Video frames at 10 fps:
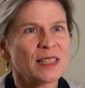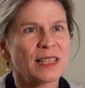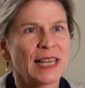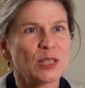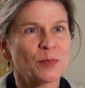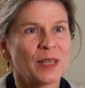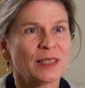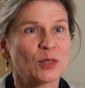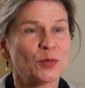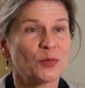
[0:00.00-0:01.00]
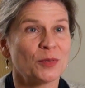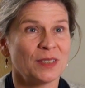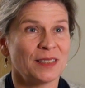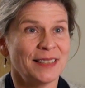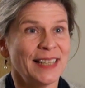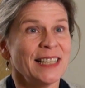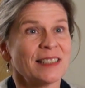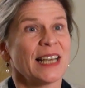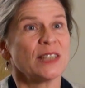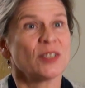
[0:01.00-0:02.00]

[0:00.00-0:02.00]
there's the aspect of the data as